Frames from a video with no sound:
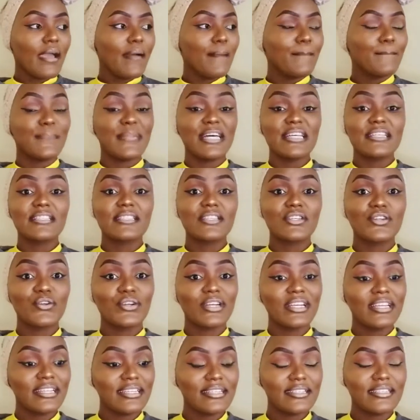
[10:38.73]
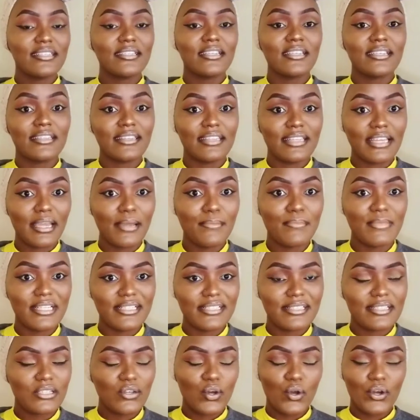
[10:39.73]
Masculinity in them,
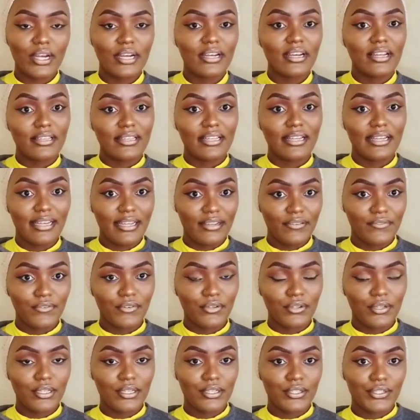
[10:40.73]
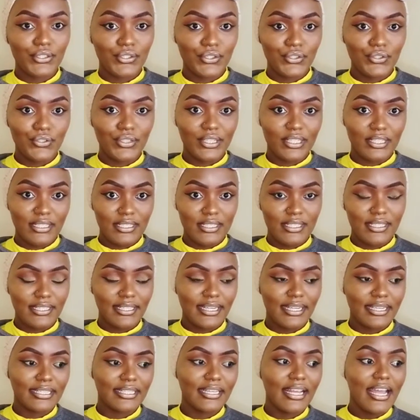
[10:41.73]
it's on another level. Do you
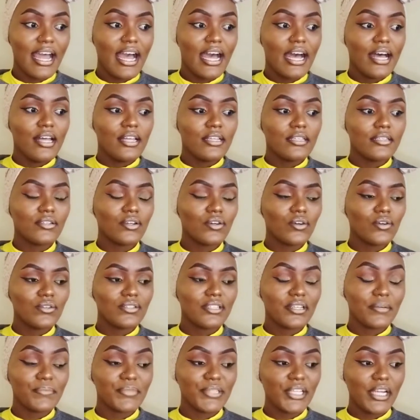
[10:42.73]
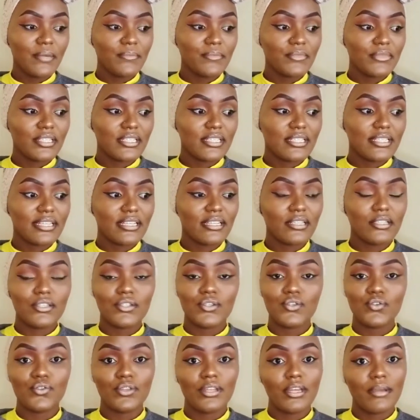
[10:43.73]
understand? So sometimes it leads
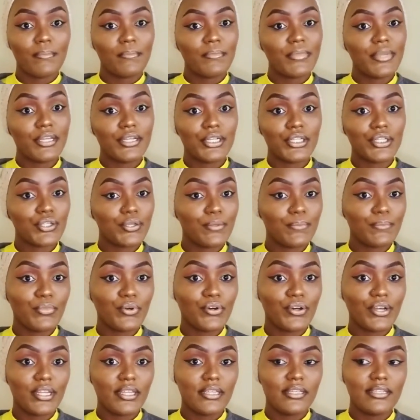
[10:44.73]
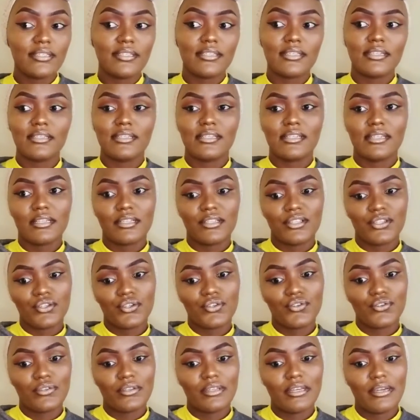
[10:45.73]
to them being tomboys, it leads
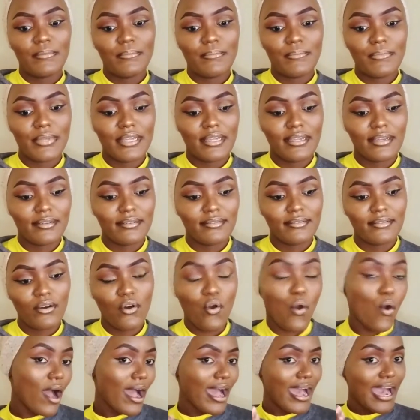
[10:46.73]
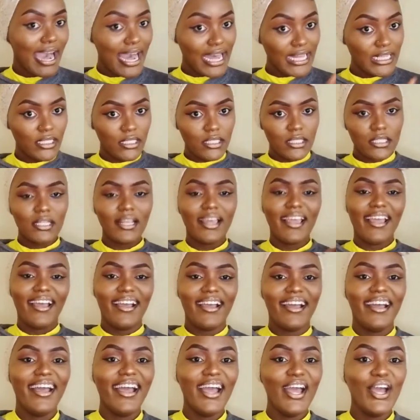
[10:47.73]
to them being us,
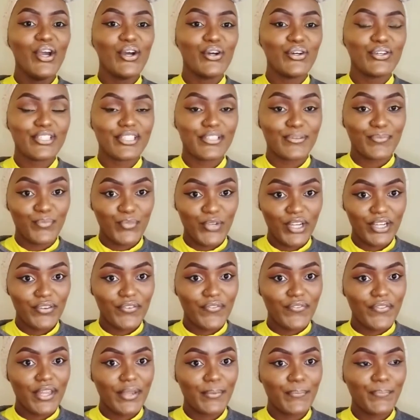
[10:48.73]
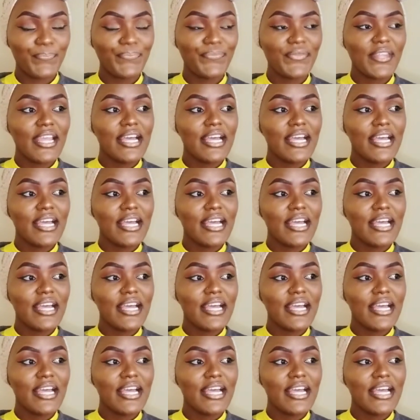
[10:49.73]
because I'm one of them.